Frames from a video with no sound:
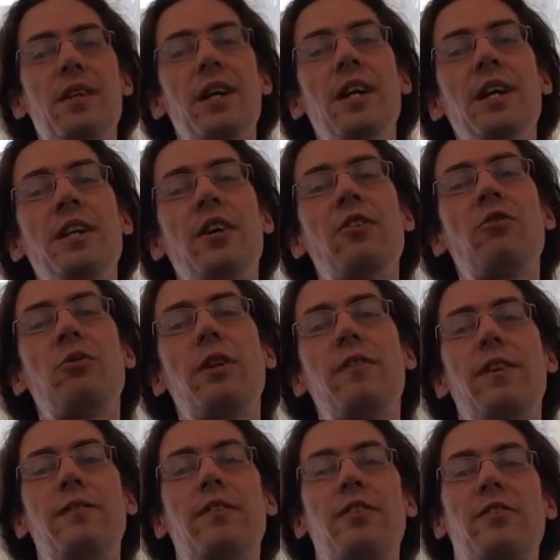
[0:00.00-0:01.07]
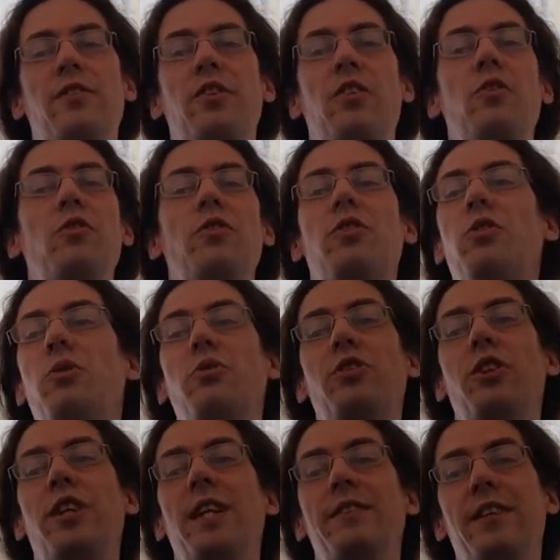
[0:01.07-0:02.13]
I know $25 for all the tools
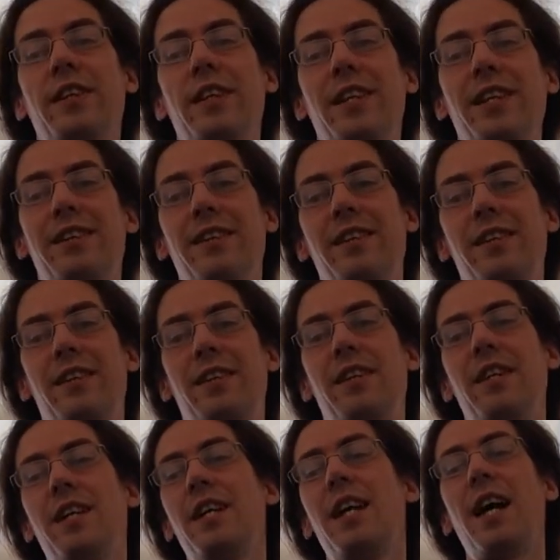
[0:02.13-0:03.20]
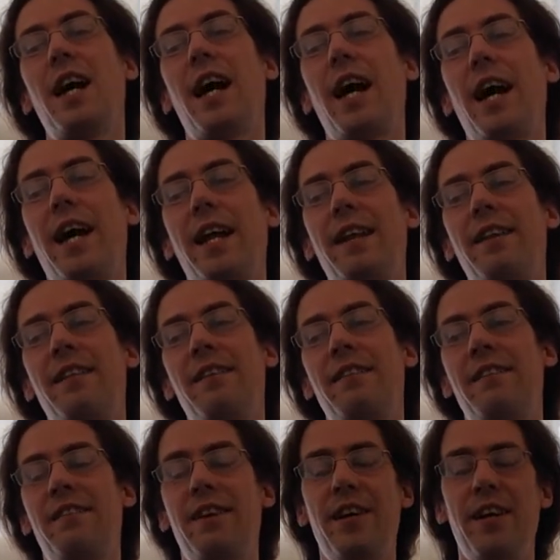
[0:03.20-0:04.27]
you're going to need,
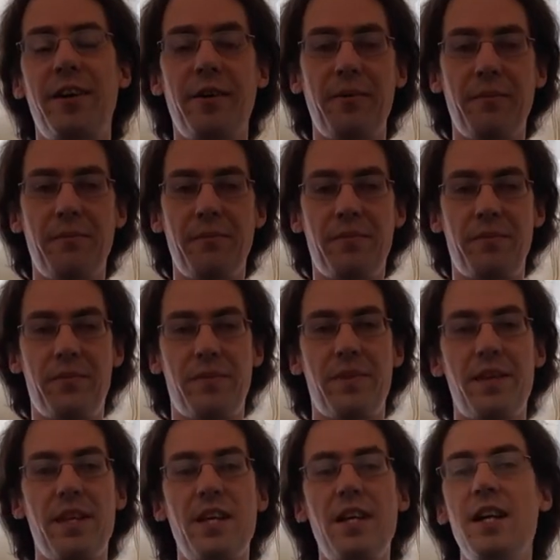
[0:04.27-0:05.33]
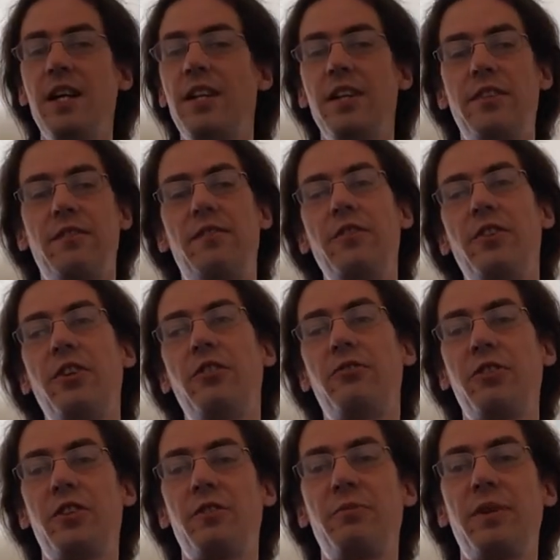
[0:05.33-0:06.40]
and There's a few dollars
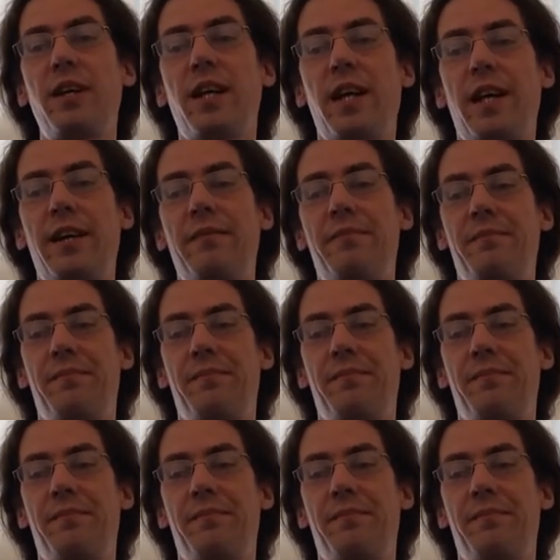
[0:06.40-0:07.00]
for each sprinkler head.